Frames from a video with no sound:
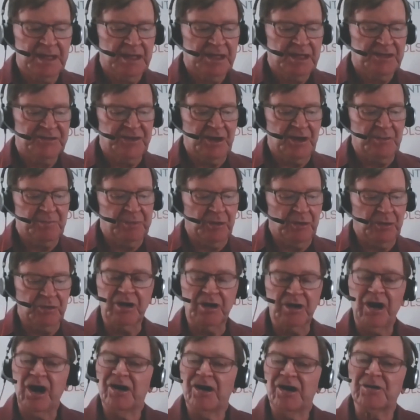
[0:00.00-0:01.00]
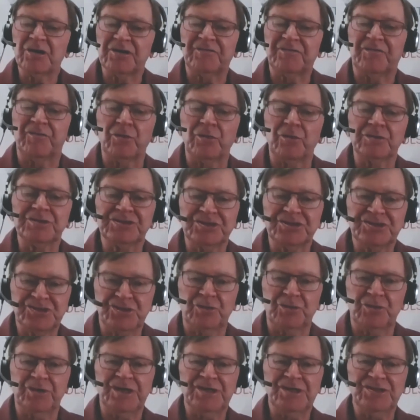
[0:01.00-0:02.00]
So, Paul, I look forward to
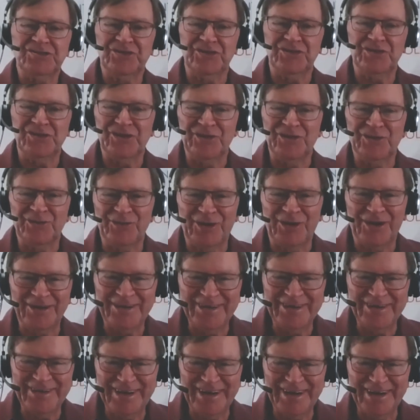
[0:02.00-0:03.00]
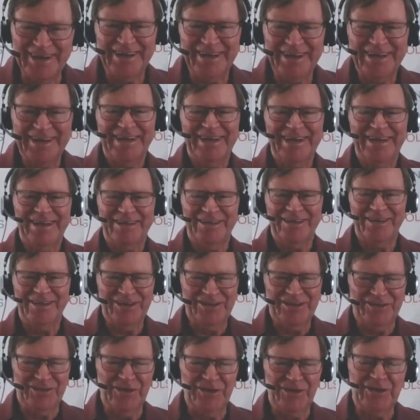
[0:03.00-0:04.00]
talking to you on the
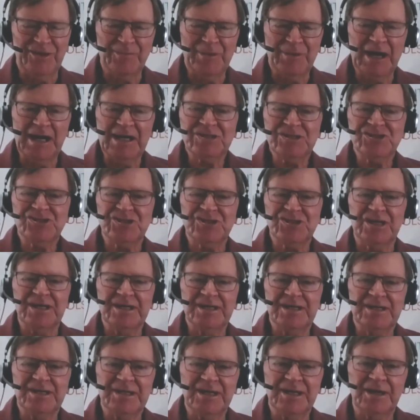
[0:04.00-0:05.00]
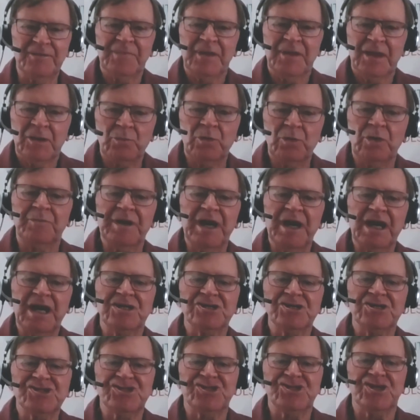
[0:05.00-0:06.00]
3rd of March, and we'll be able
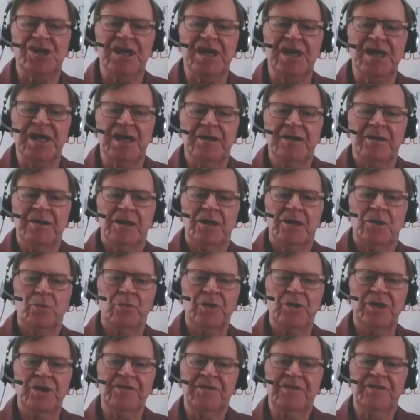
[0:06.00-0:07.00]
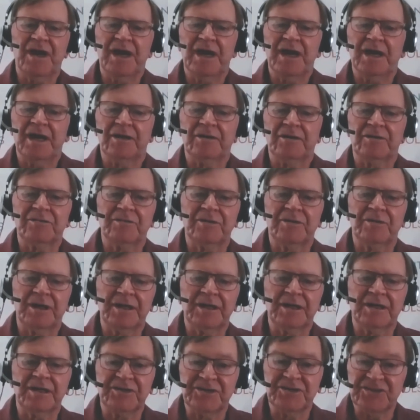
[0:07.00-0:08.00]
to share with
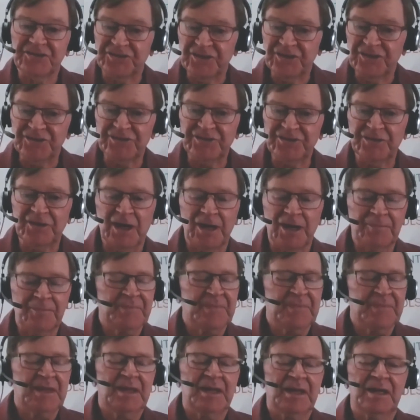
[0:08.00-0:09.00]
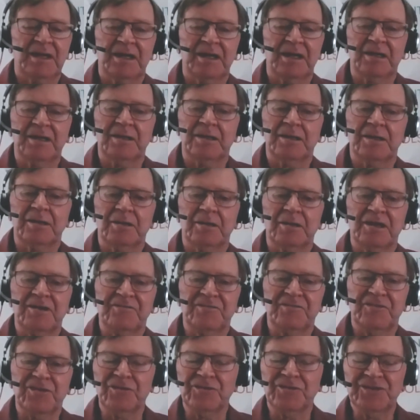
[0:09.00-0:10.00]
our listeners
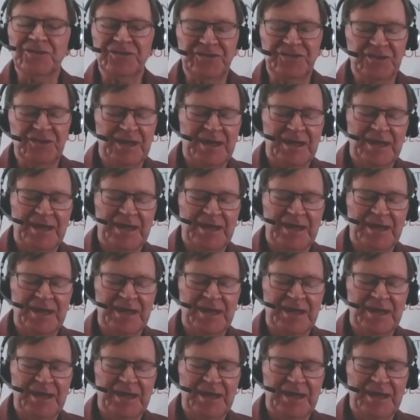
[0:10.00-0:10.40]
and viewers